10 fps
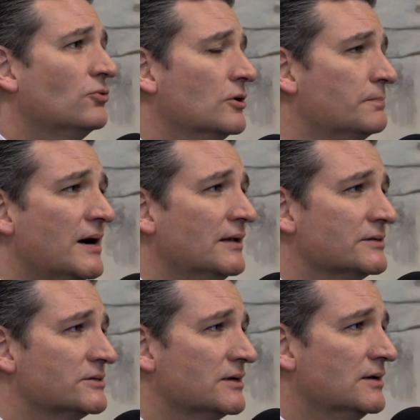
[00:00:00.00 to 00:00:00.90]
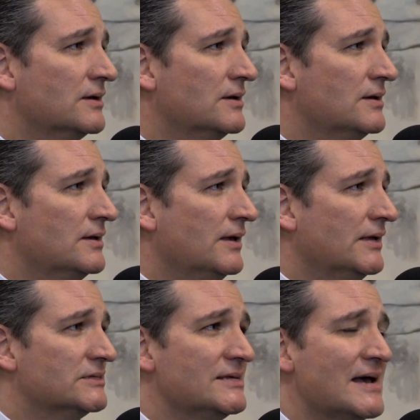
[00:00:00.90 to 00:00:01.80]
foreign policy
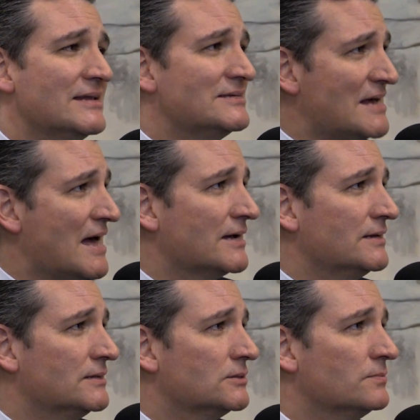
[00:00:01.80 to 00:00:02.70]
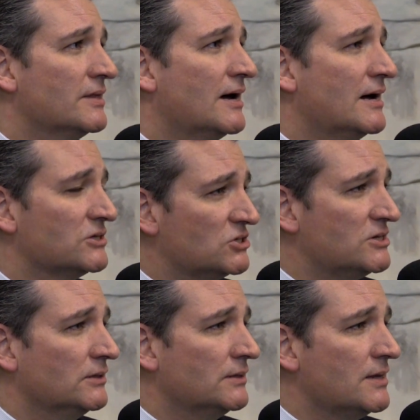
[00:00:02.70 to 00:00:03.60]
is the antagonism, the
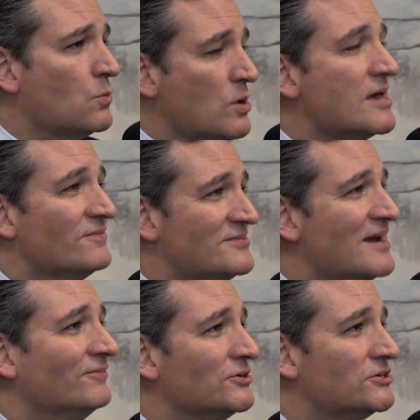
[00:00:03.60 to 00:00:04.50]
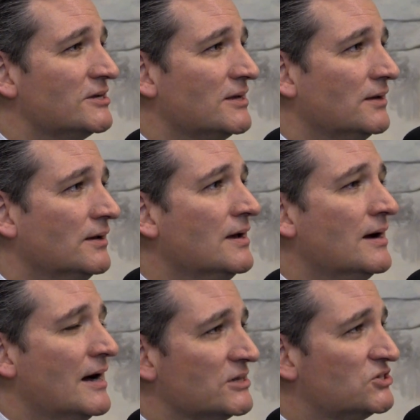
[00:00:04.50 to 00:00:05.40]
hostility. We have never seen
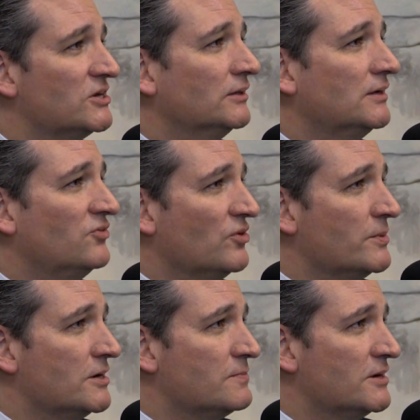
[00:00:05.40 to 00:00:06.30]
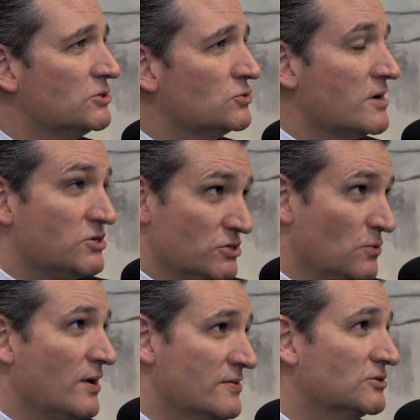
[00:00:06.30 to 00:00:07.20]
hostility from an administration
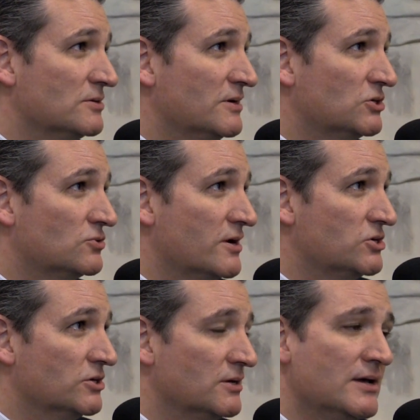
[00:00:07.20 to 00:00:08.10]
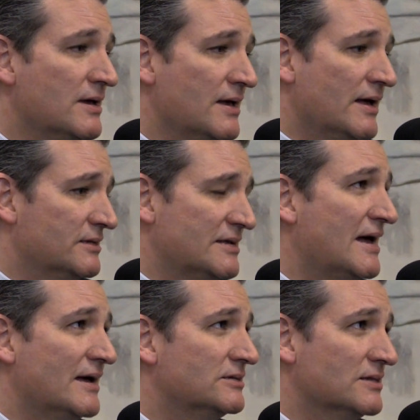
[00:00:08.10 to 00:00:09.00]
the way this administration has
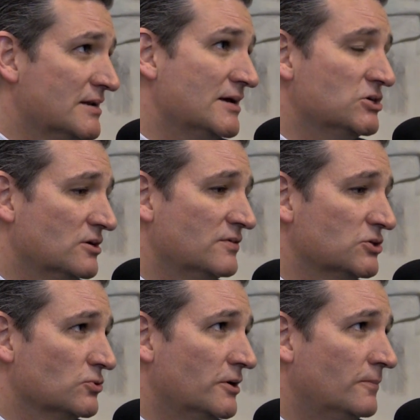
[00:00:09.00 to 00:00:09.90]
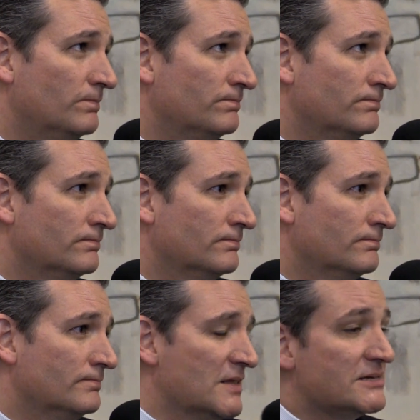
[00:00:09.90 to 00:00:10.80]
had to the nation of Israel.
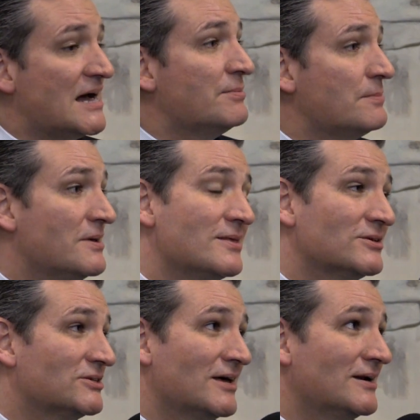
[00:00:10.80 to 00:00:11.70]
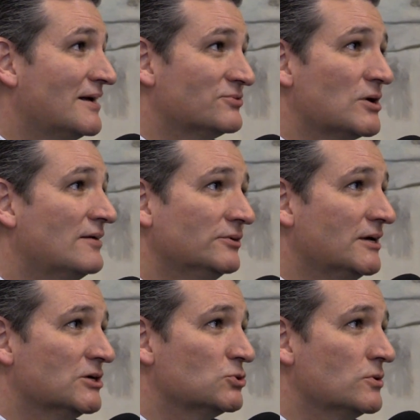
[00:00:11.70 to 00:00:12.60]
The time I've been in the Senate, I've traveled
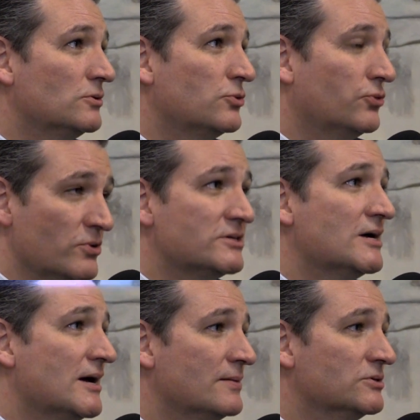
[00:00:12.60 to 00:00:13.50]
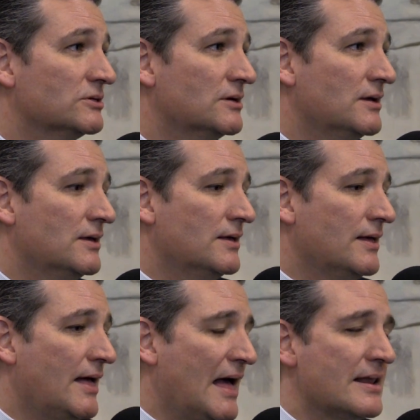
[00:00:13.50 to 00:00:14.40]
to Israel 3 times
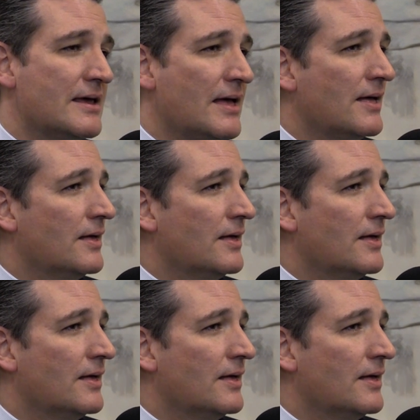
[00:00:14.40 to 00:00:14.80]
and